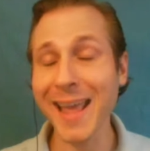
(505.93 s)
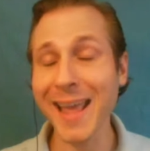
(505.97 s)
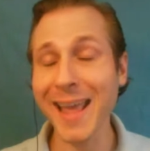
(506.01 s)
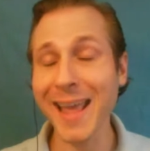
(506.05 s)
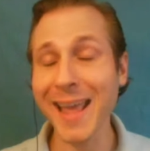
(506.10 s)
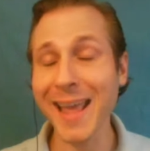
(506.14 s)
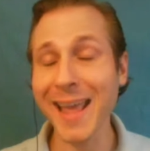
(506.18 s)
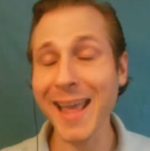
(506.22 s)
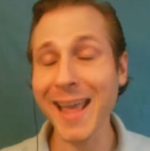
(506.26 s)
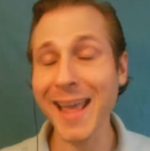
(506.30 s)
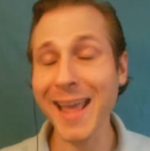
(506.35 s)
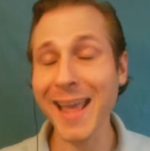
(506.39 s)

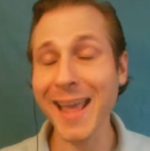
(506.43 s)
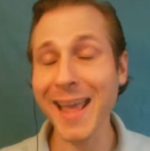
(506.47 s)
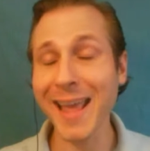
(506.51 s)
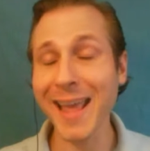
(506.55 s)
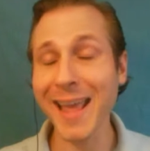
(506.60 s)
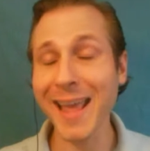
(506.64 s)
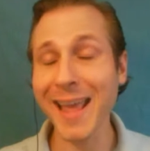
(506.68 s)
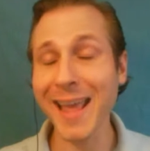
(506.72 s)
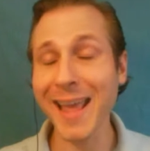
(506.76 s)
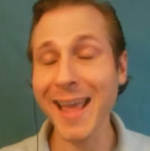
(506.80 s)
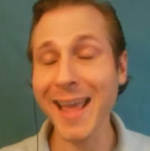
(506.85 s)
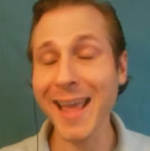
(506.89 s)
It really
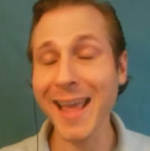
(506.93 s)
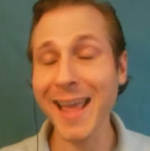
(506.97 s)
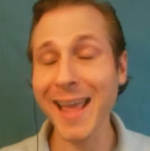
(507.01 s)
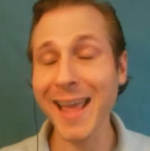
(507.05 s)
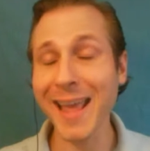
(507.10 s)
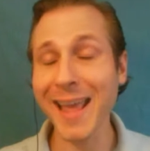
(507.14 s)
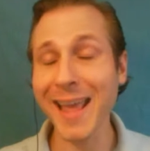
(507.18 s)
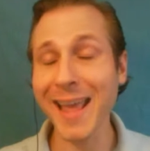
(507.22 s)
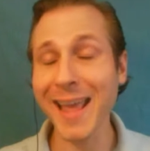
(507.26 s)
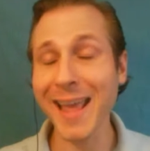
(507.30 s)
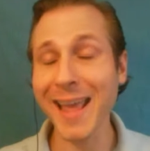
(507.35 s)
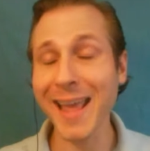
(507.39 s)
is.
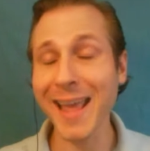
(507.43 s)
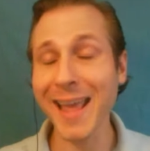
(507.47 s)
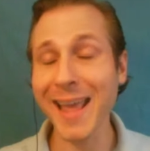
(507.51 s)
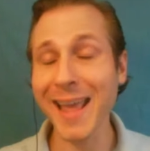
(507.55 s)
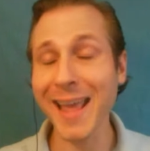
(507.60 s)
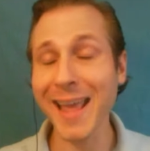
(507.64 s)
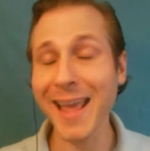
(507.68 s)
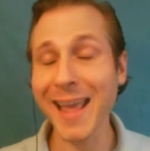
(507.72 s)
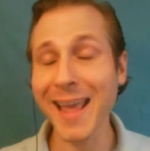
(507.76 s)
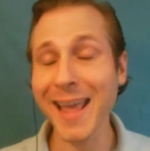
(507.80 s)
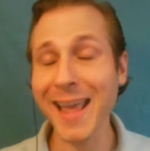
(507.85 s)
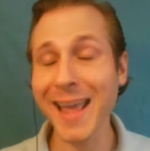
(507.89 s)
But
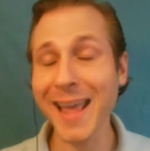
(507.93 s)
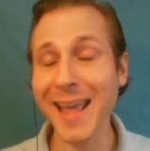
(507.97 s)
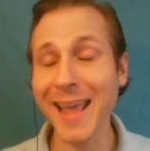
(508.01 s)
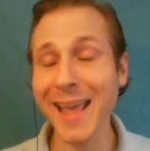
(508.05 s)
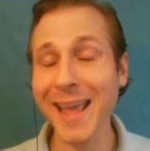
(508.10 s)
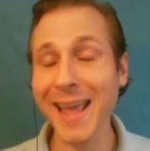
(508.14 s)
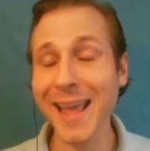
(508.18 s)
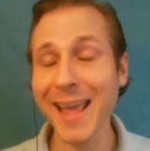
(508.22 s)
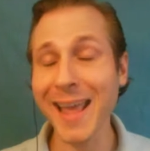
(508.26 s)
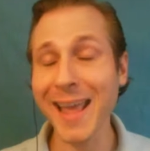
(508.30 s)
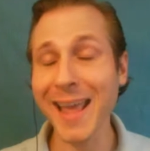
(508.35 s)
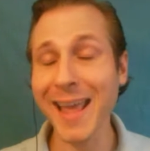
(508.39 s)
as long as you
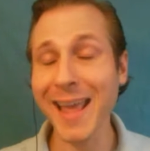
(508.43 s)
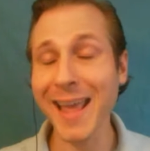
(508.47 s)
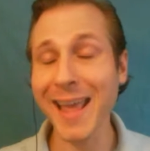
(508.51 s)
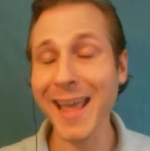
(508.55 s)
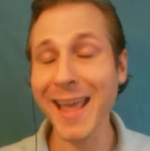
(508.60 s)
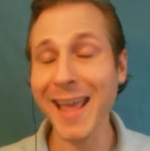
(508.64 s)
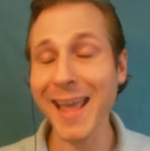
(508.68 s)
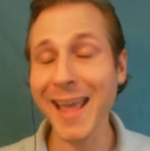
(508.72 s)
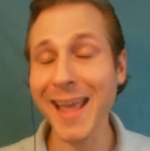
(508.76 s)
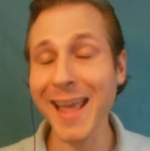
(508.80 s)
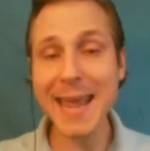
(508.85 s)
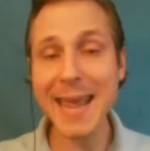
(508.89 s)

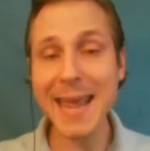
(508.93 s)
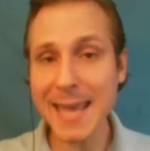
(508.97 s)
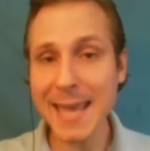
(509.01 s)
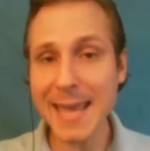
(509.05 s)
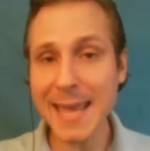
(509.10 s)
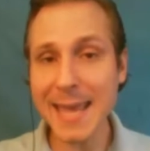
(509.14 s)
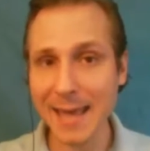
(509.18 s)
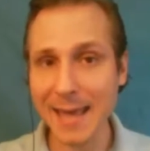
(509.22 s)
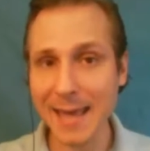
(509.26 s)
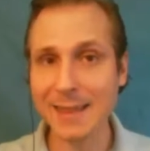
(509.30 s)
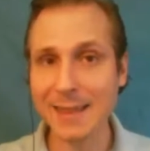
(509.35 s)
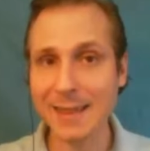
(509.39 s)
stay
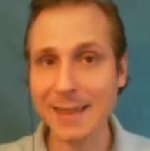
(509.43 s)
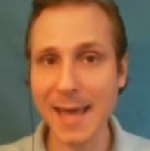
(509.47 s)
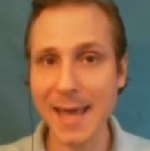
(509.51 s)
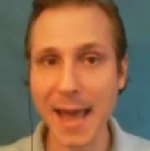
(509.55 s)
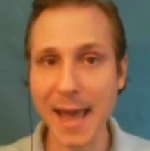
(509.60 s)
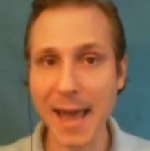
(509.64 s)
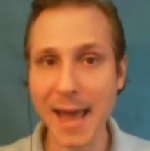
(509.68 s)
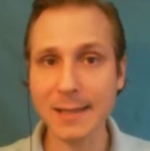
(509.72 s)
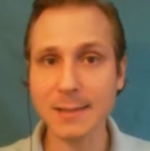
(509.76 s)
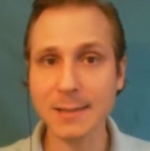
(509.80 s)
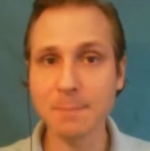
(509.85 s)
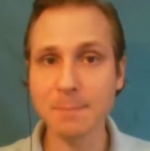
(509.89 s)
in
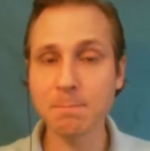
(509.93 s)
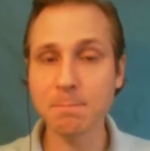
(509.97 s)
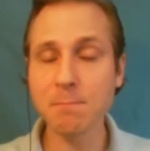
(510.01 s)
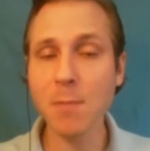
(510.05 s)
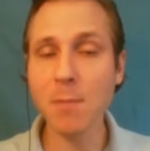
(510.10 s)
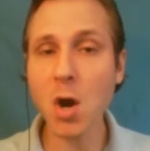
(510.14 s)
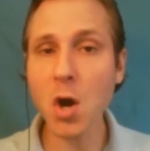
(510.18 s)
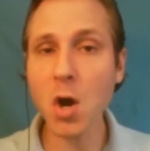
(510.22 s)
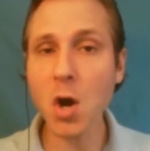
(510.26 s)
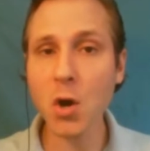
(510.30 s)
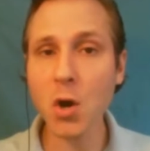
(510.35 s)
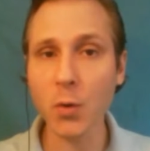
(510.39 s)
that
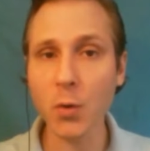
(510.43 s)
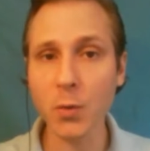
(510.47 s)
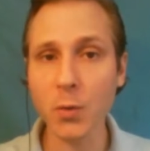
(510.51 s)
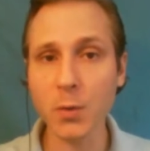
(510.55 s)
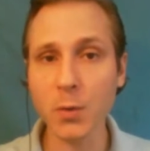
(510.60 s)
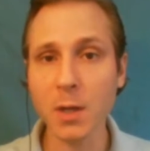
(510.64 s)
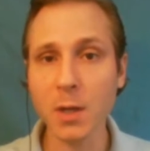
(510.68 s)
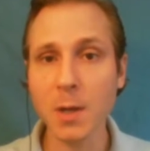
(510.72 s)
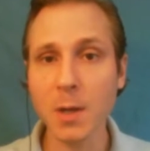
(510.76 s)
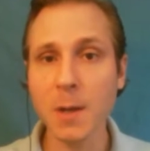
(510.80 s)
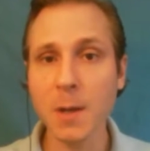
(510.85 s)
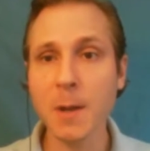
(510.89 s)

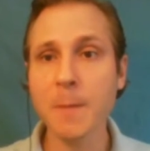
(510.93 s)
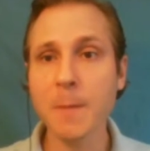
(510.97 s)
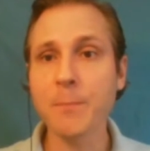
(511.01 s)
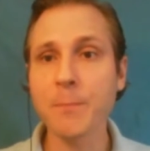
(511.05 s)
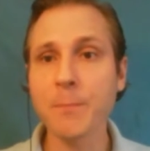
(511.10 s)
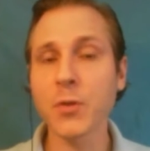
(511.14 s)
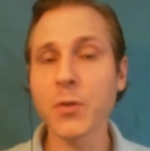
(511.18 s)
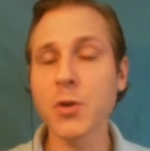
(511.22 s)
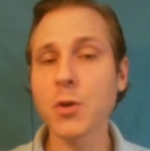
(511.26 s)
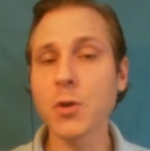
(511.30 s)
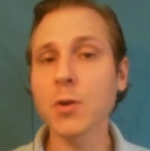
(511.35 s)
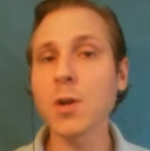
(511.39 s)
mode,
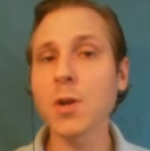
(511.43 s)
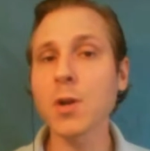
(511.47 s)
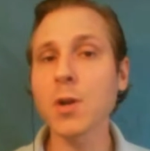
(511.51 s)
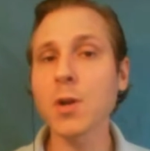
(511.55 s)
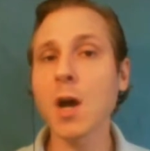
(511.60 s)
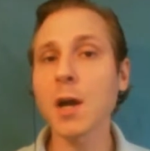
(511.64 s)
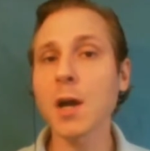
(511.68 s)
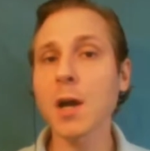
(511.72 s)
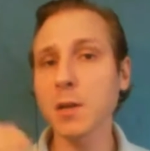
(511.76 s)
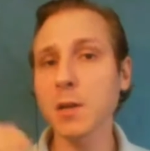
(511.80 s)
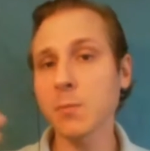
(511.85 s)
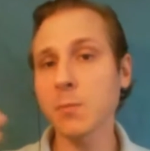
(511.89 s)
you're
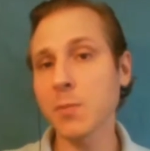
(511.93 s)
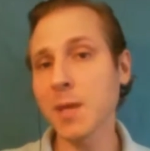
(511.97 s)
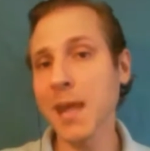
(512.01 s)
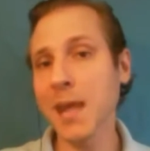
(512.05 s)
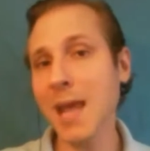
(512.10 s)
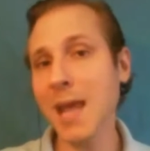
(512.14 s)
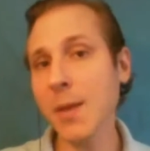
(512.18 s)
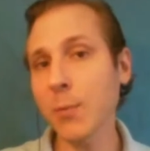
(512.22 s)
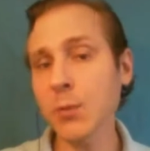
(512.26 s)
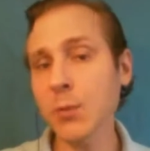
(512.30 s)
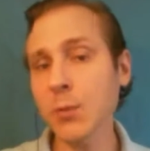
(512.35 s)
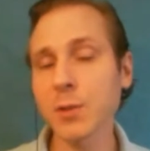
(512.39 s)
not going to be
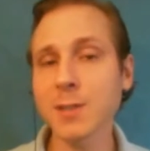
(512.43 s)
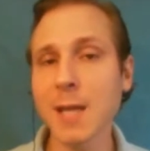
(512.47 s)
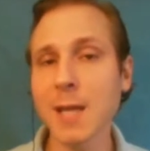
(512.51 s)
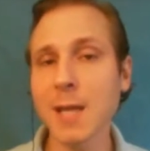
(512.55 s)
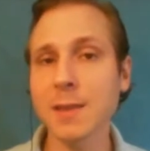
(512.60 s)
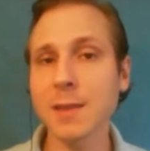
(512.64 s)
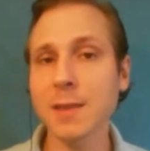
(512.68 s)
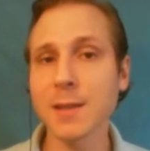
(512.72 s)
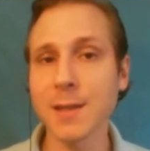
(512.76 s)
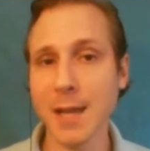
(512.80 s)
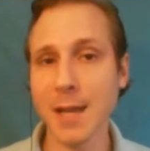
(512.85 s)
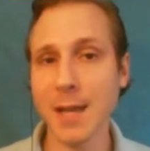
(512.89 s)
able to
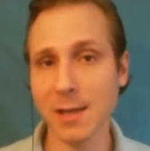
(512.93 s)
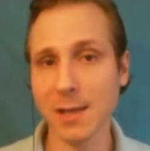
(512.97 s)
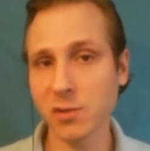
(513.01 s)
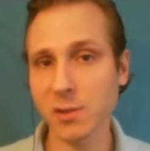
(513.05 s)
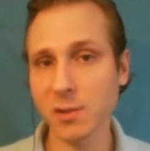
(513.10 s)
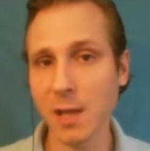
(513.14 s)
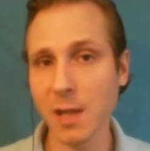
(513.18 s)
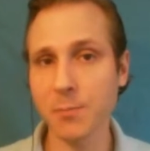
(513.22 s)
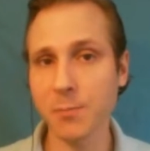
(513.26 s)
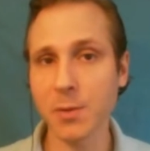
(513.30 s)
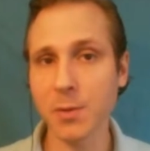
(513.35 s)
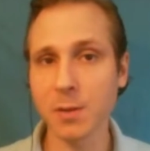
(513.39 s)
take the next
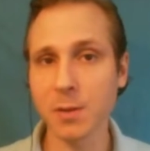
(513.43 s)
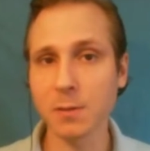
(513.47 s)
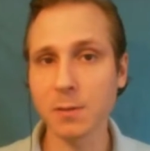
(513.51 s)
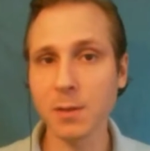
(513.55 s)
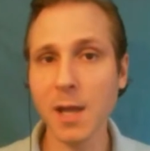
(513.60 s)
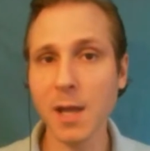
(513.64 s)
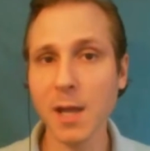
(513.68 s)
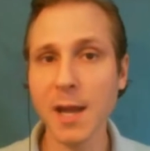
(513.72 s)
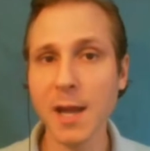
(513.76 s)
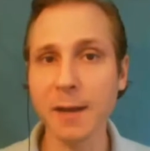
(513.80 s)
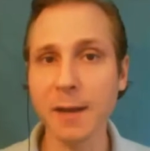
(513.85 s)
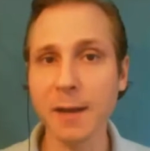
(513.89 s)
step in your
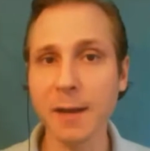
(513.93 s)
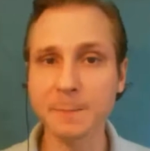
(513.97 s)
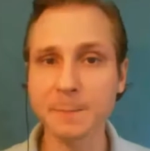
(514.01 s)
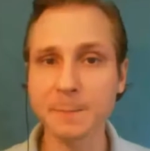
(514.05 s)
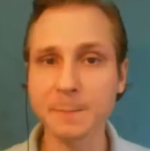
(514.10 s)
life.